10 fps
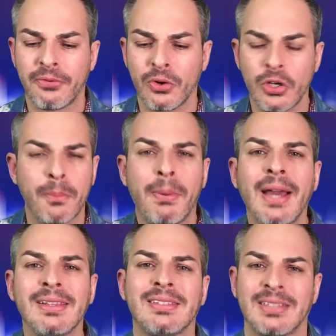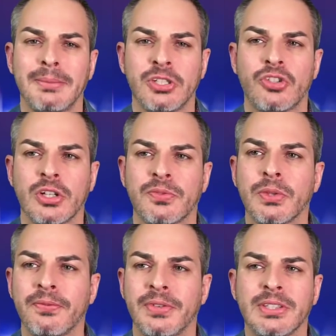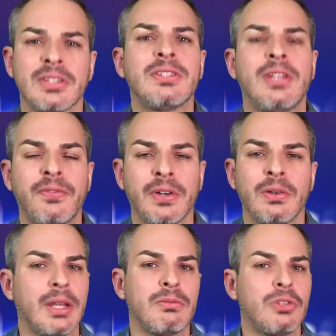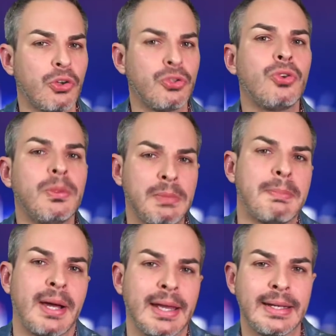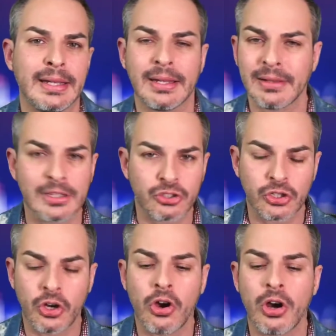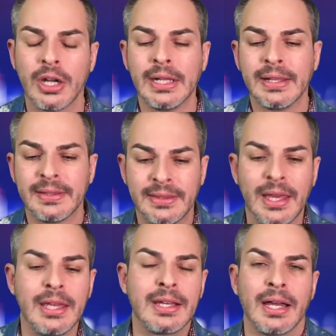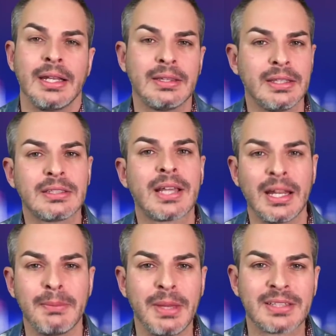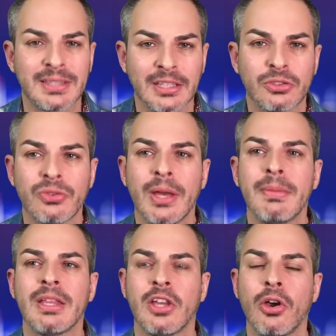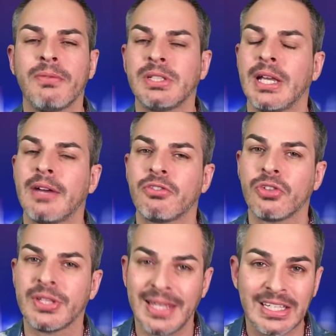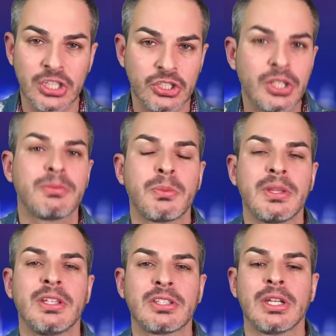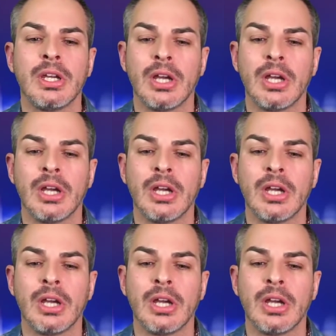you know, buying these semi trucks for the fleets is different than, you know, you and me buying an electric car. This got to make sense to them. They obviously have relationships with this